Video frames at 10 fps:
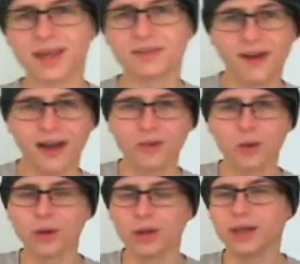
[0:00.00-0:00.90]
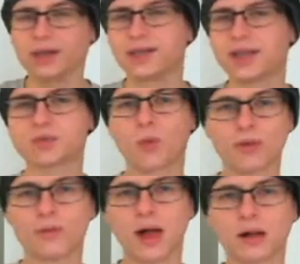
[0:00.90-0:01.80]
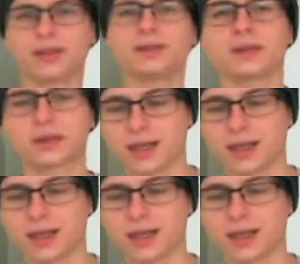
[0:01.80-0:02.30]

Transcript: In 5 volt, you taste more of the melon,